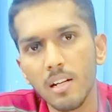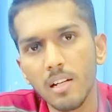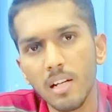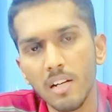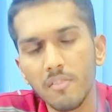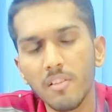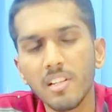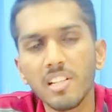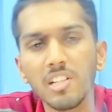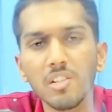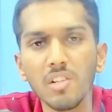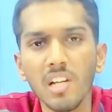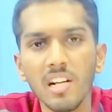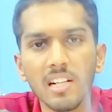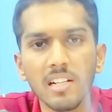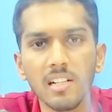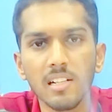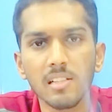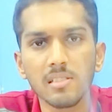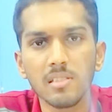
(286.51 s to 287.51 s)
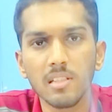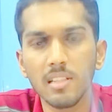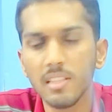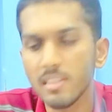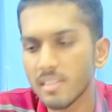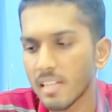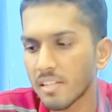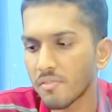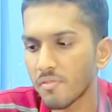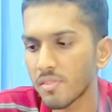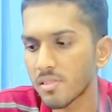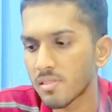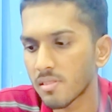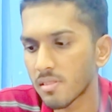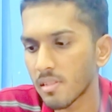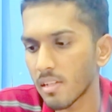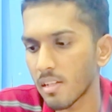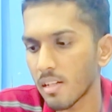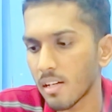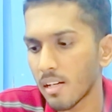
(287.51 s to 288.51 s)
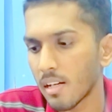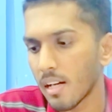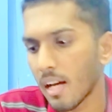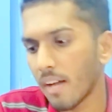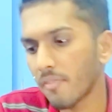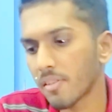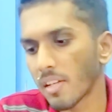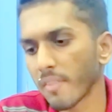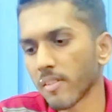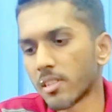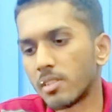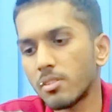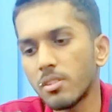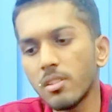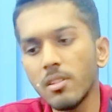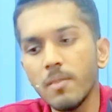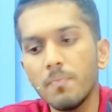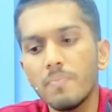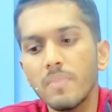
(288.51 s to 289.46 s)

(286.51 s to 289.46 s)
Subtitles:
converted into electrical signal that will have given it